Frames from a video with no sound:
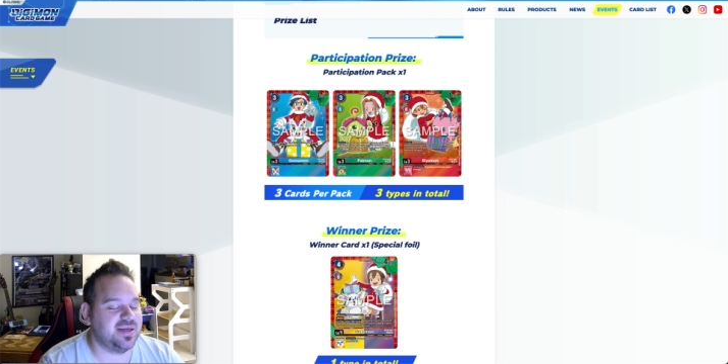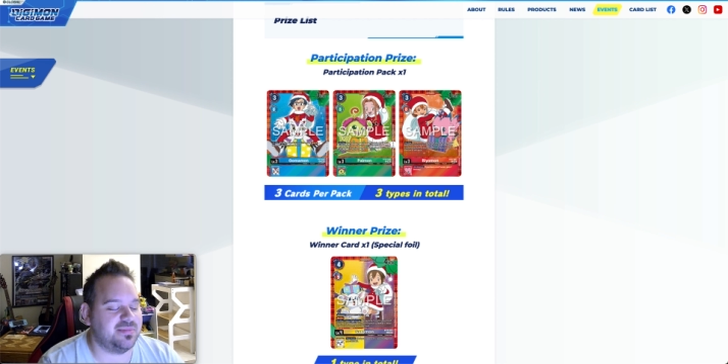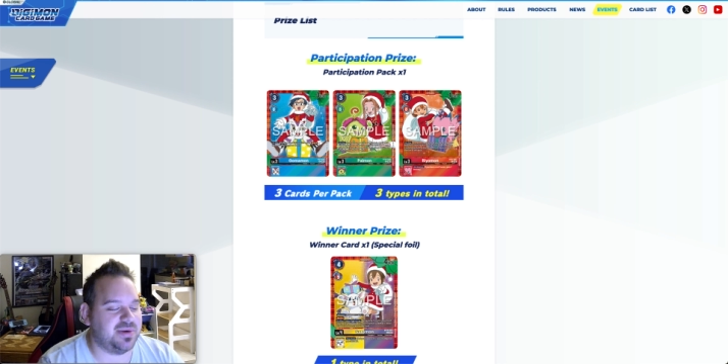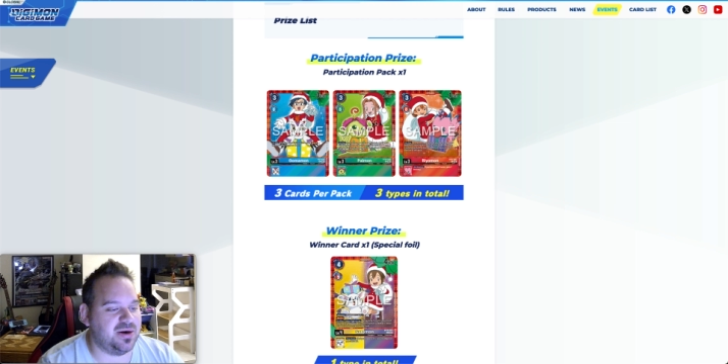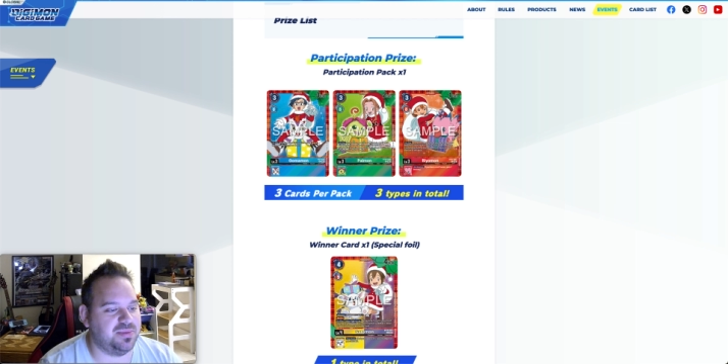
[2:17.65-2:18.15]

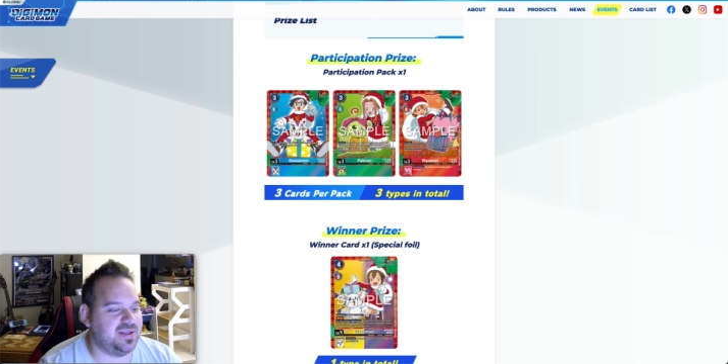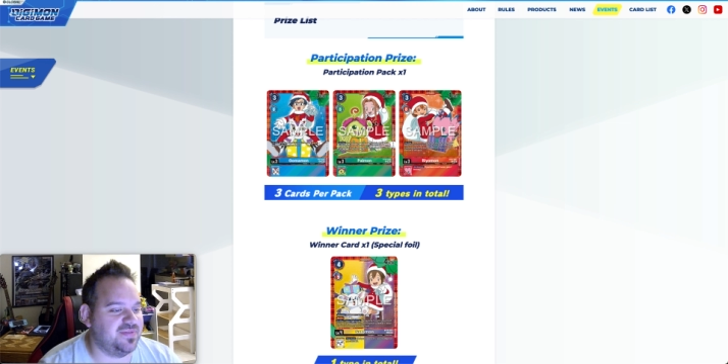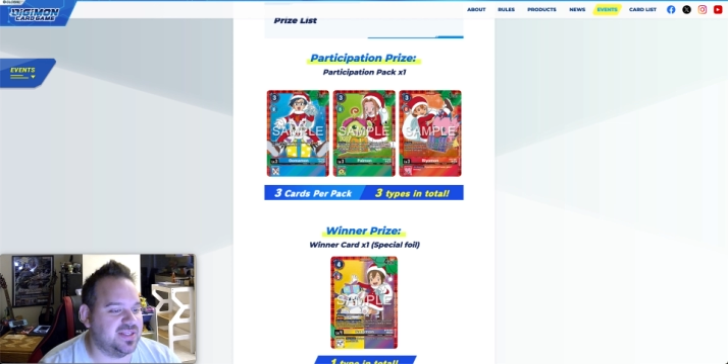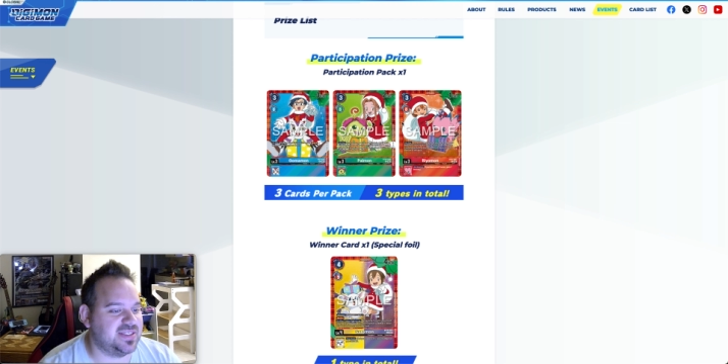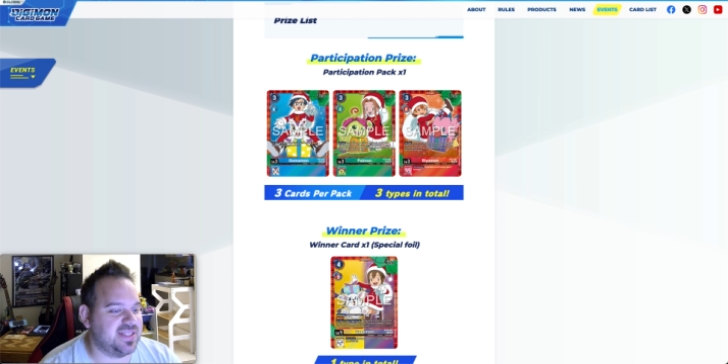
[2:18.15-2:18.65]
But I don't believe
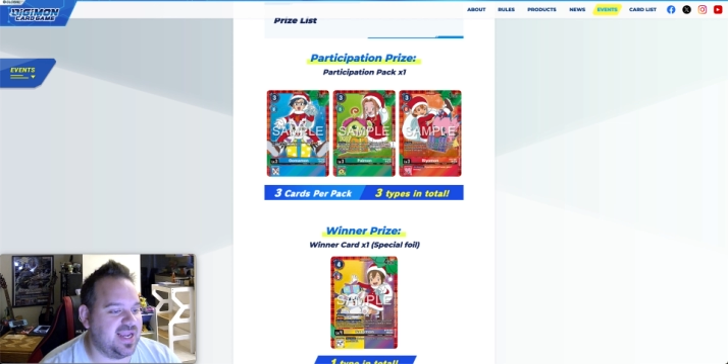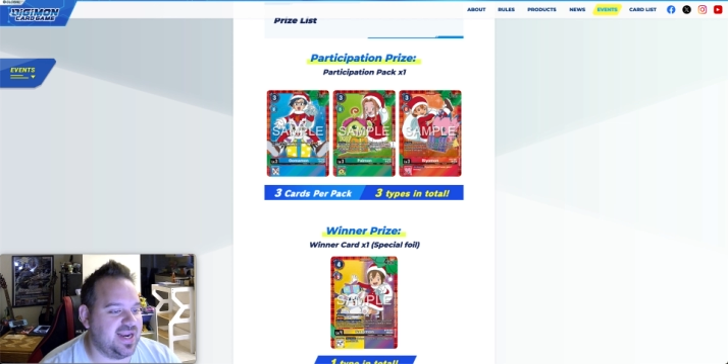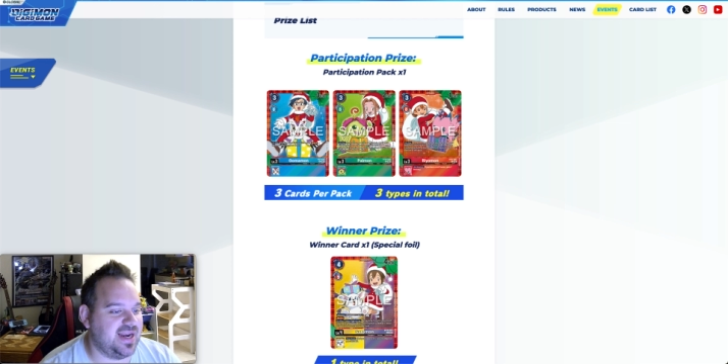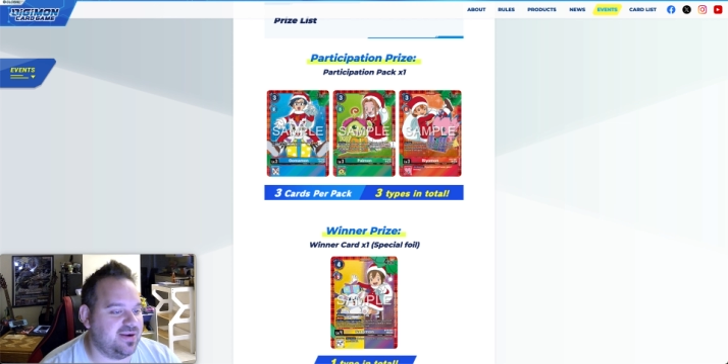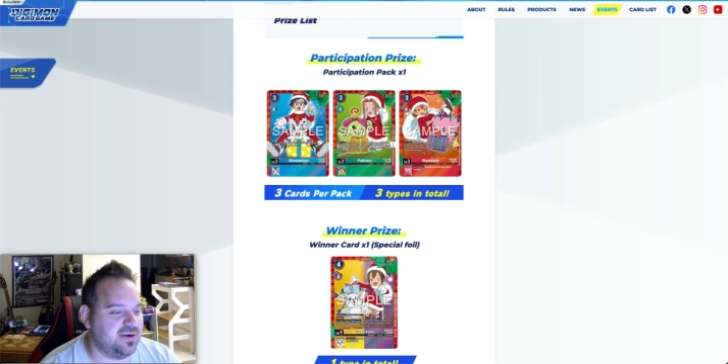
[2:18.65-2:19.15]
this has had
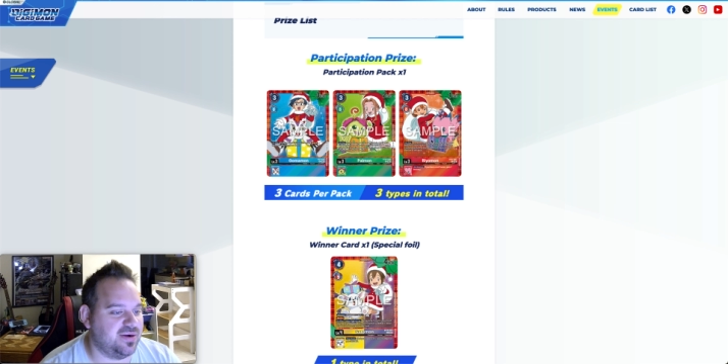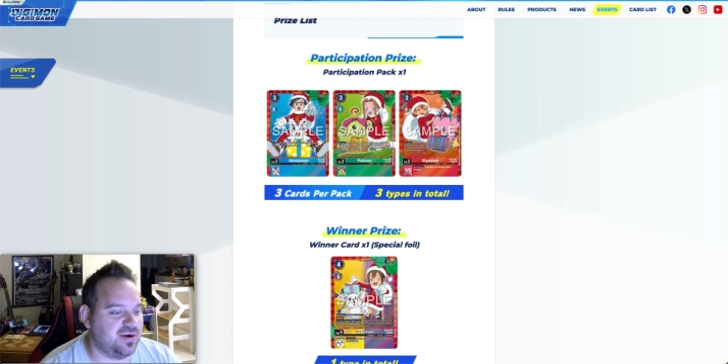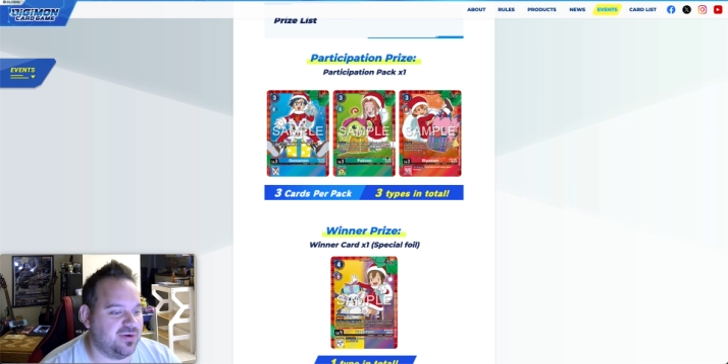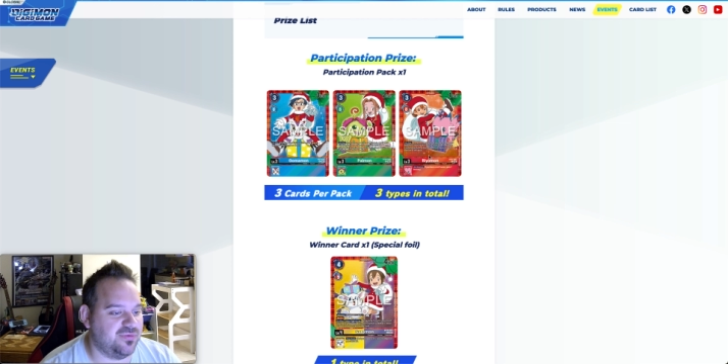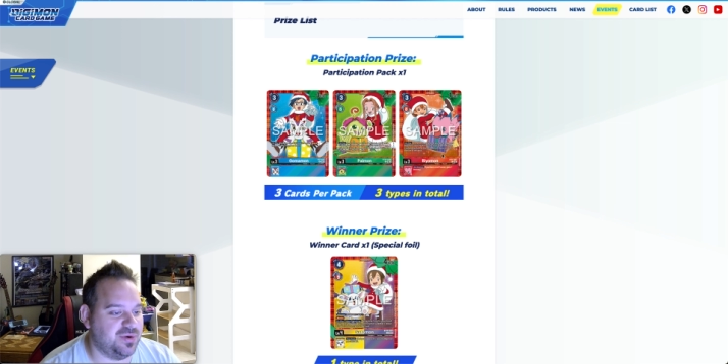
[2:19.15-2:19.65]
any
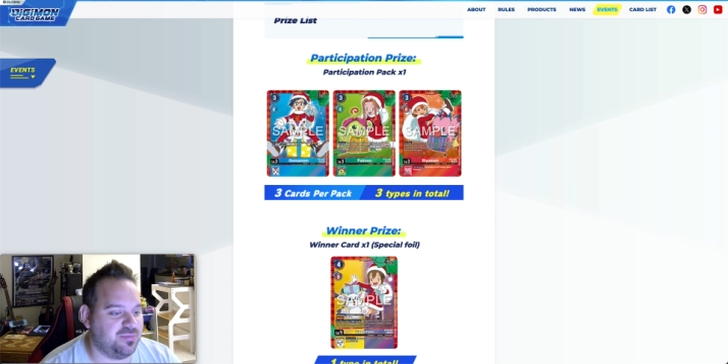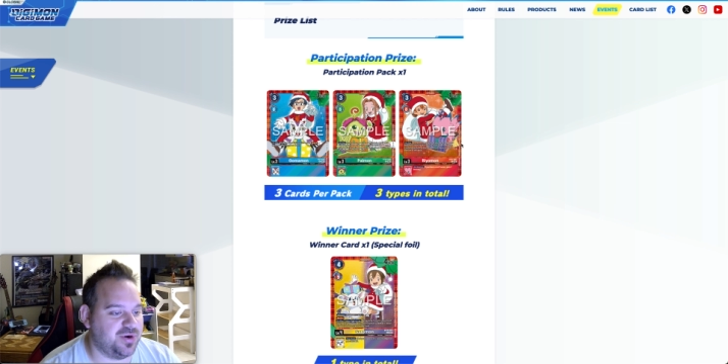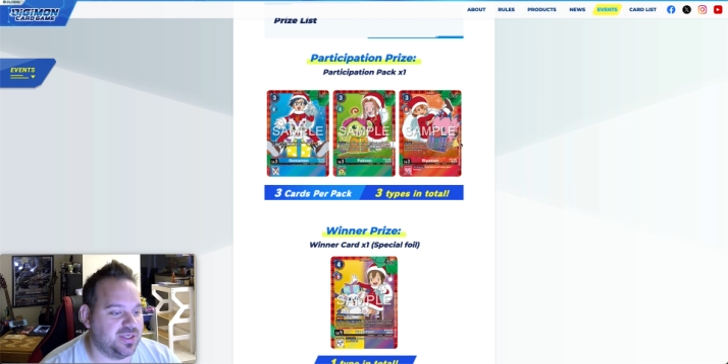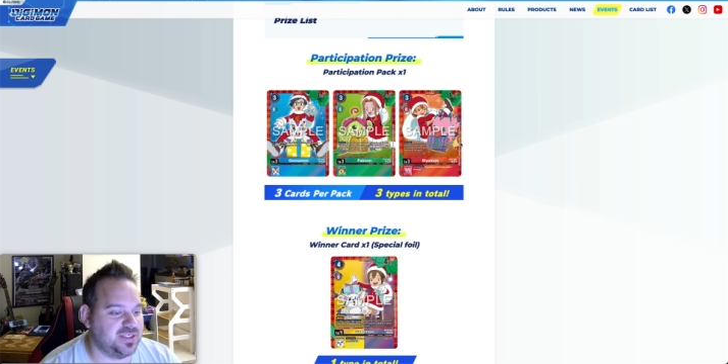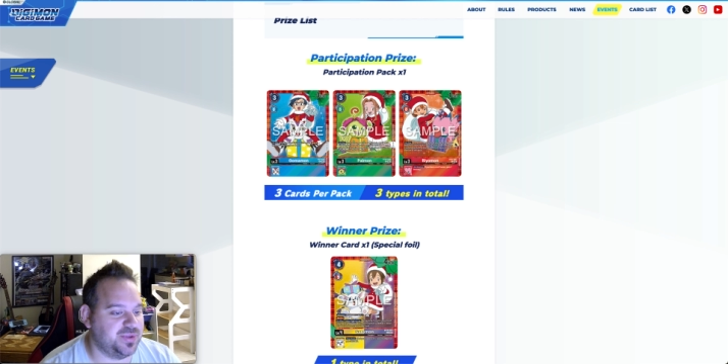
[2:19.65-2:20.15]
uh,
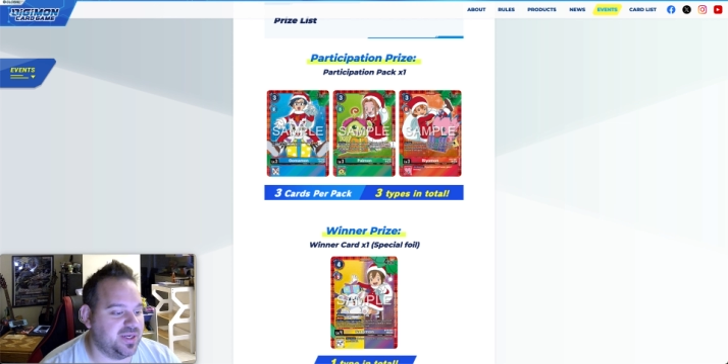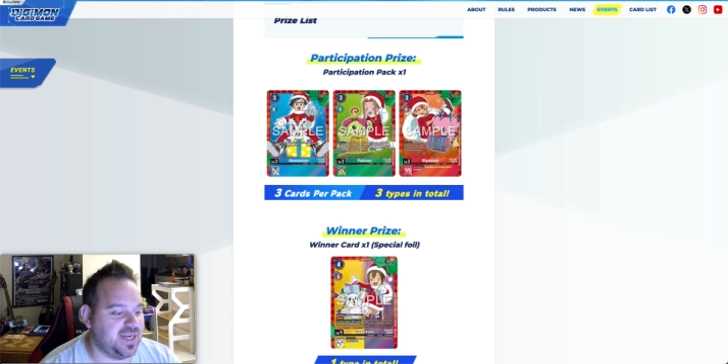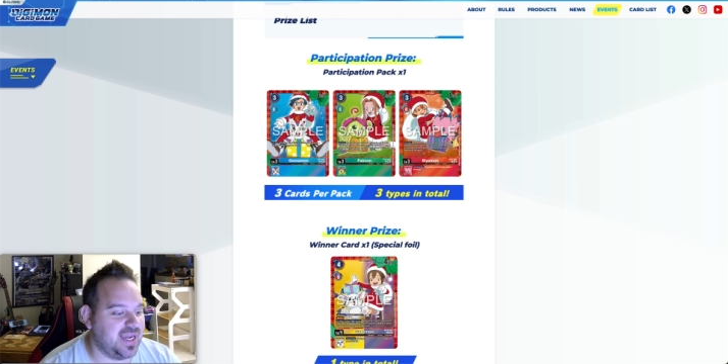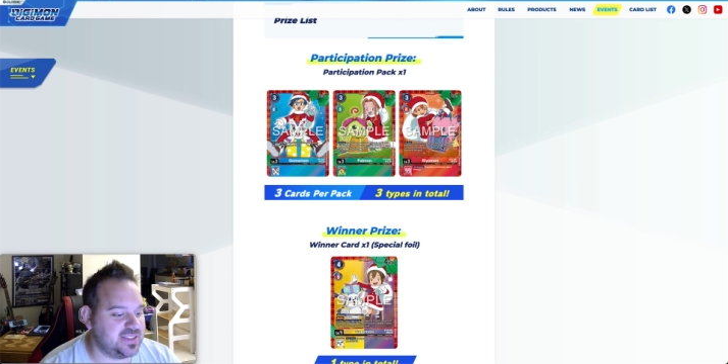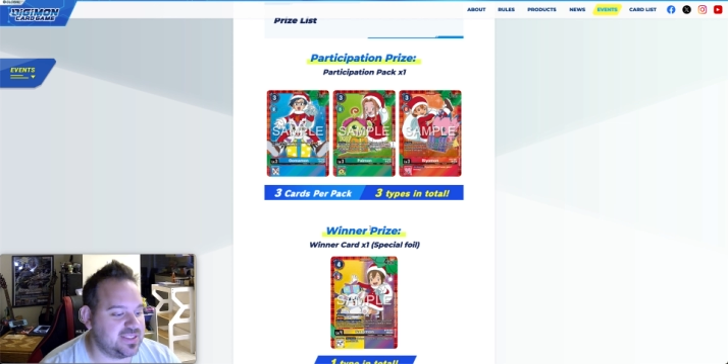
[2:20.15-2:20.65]
reprint to it
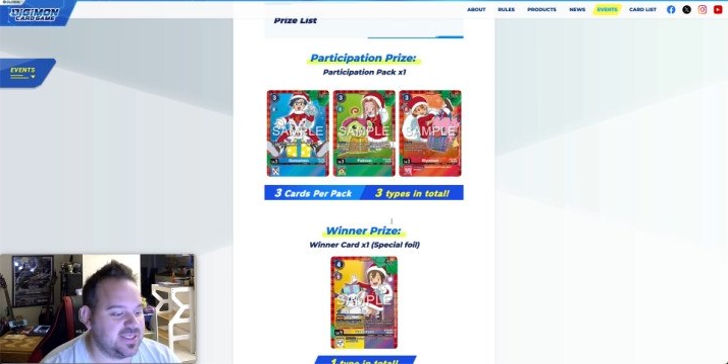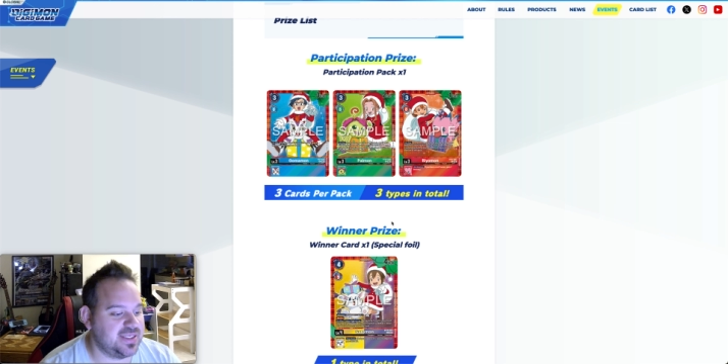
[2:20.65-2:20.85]
yet.